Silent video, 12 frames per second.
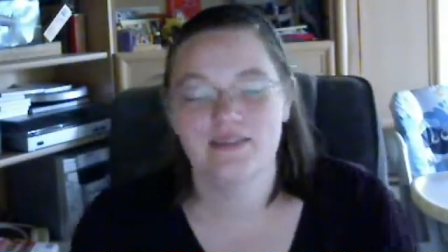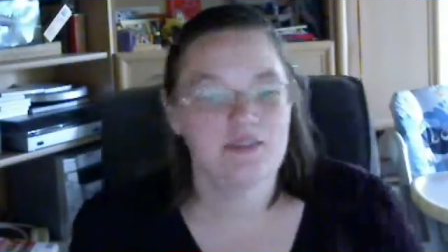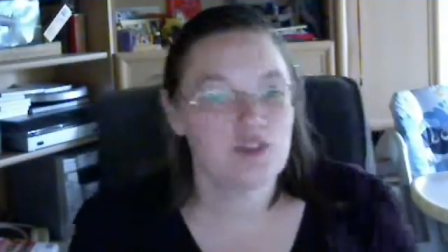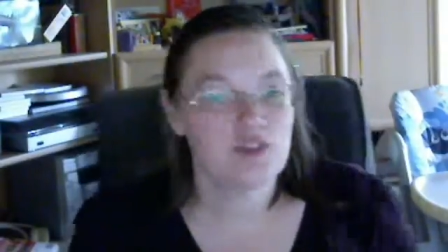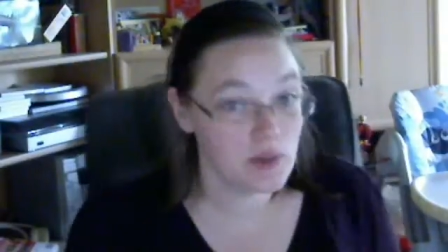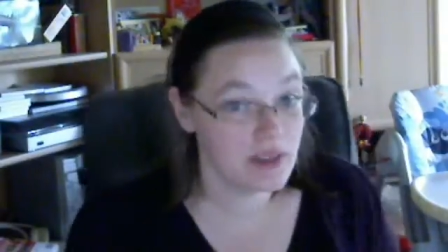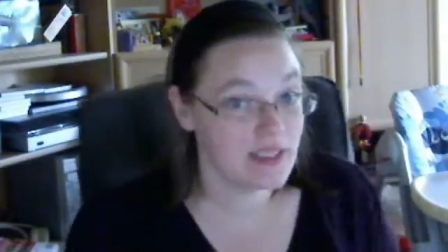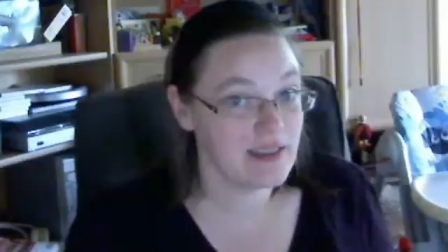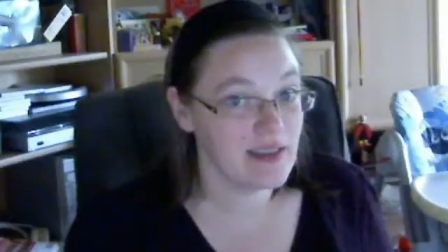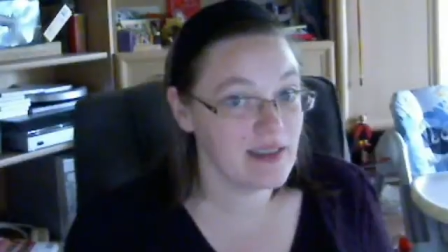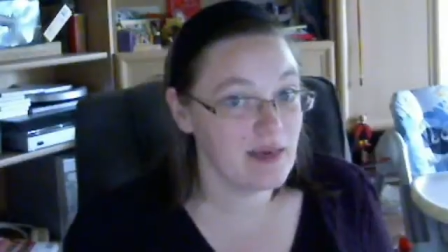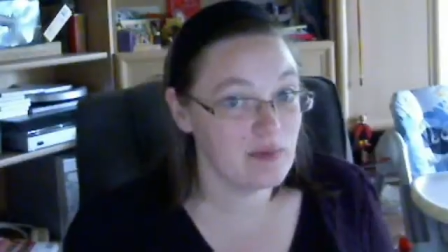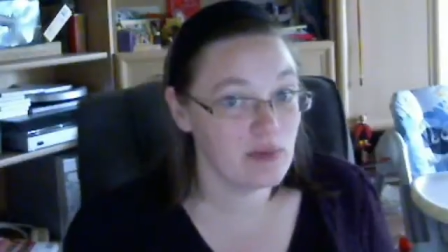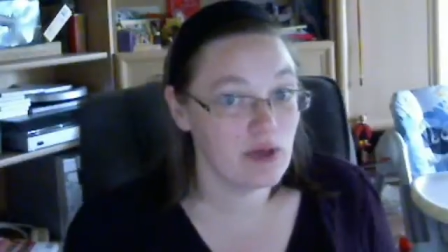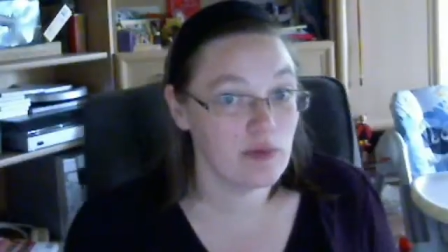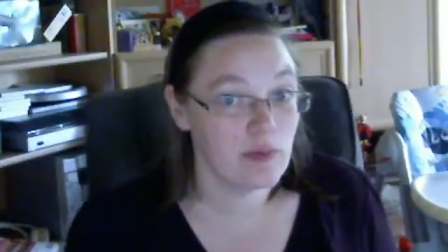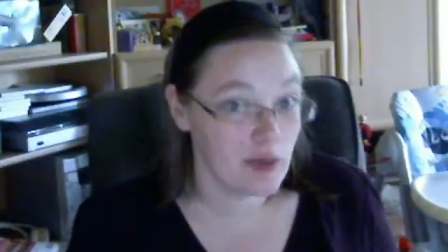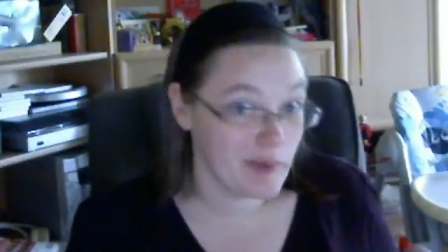Shortly, I will
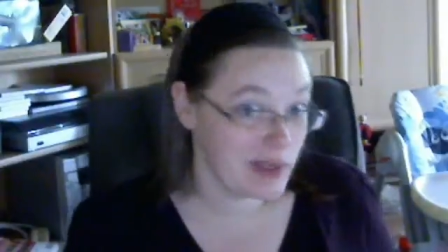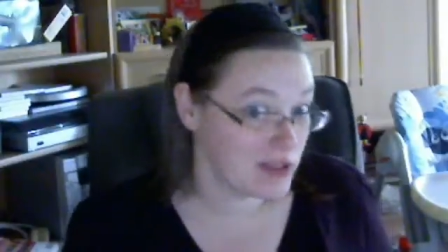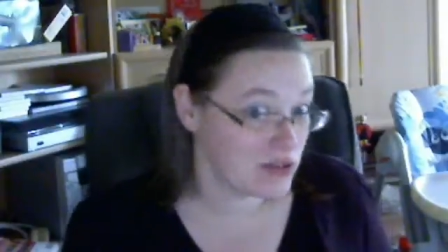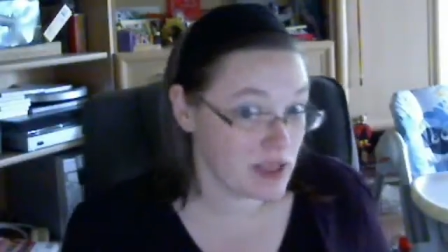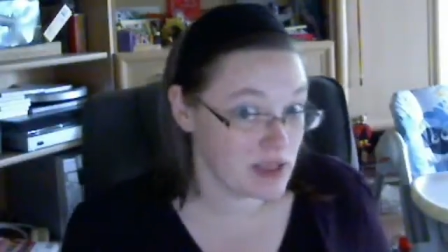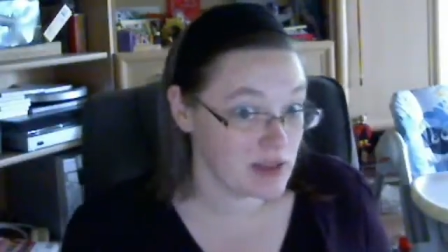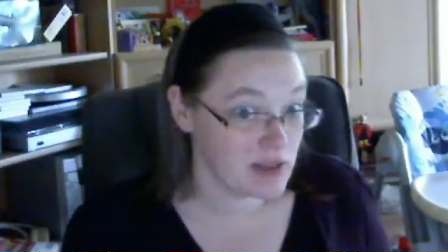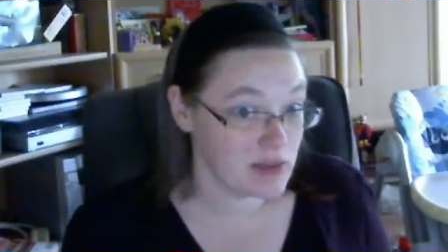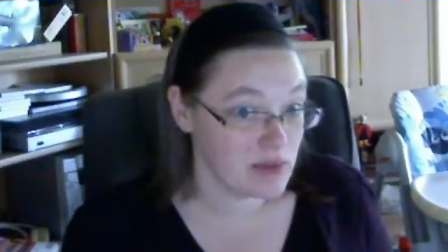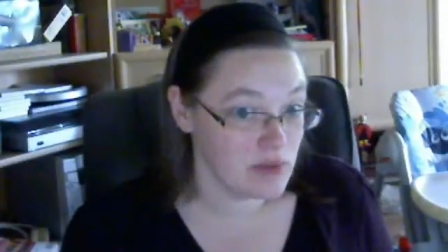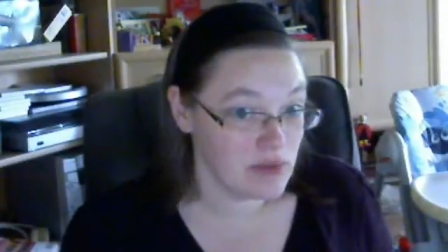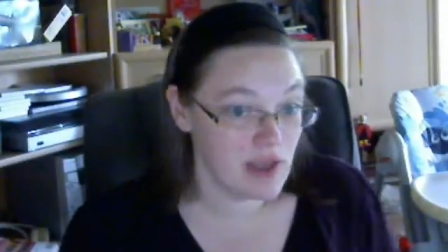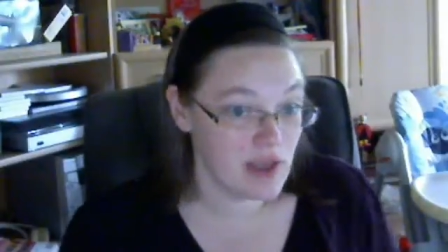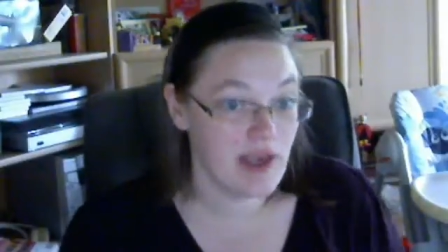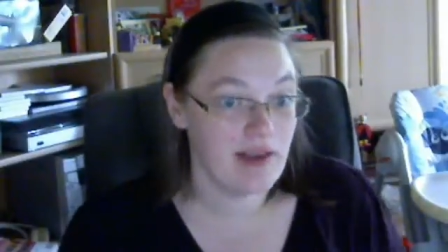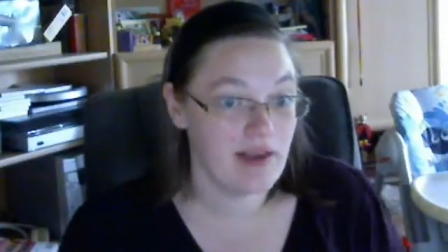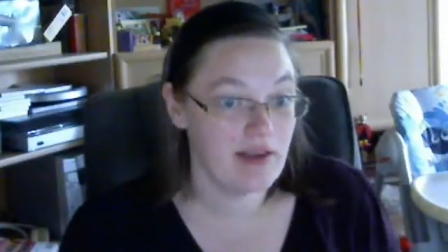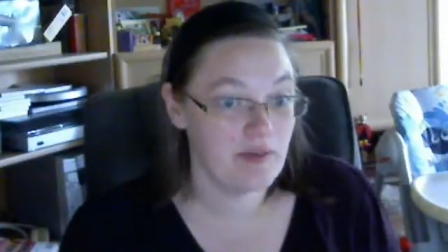go put on my exercise clothes
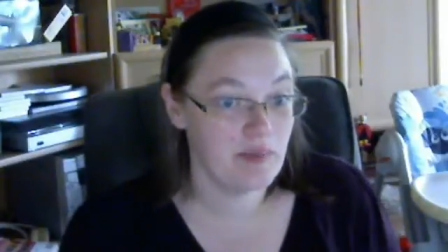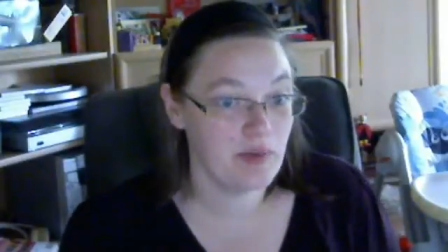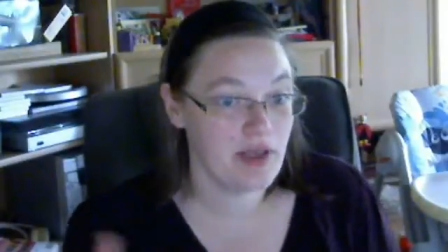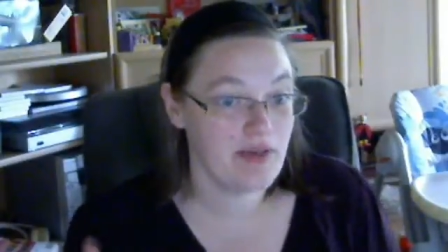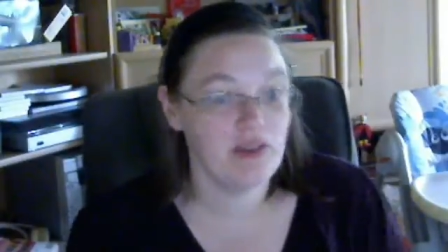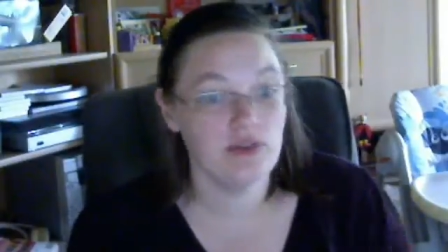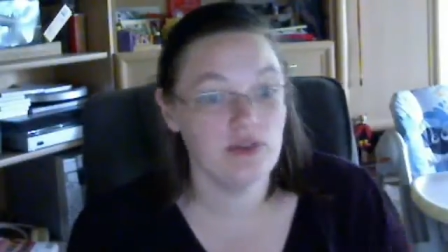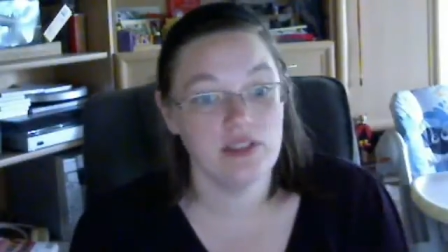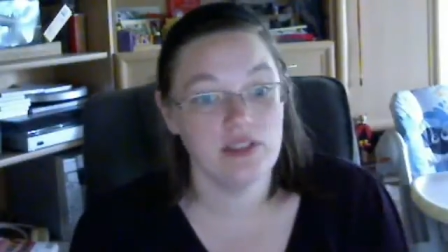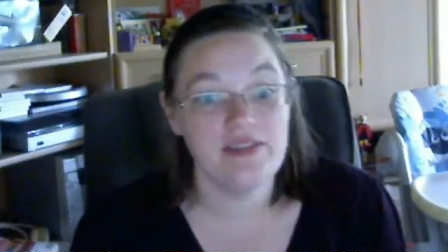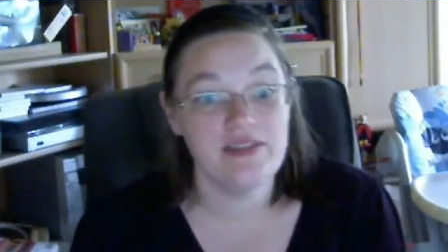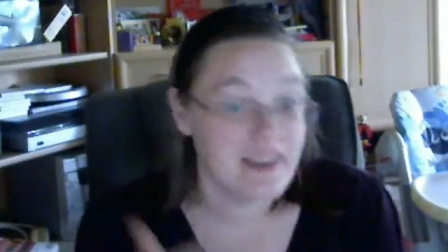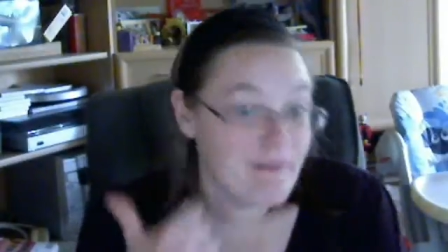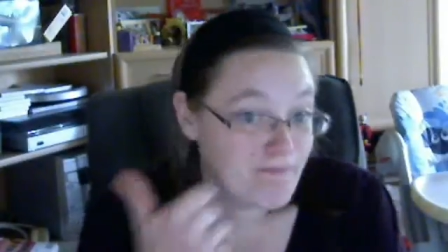and put Heavy on the TV.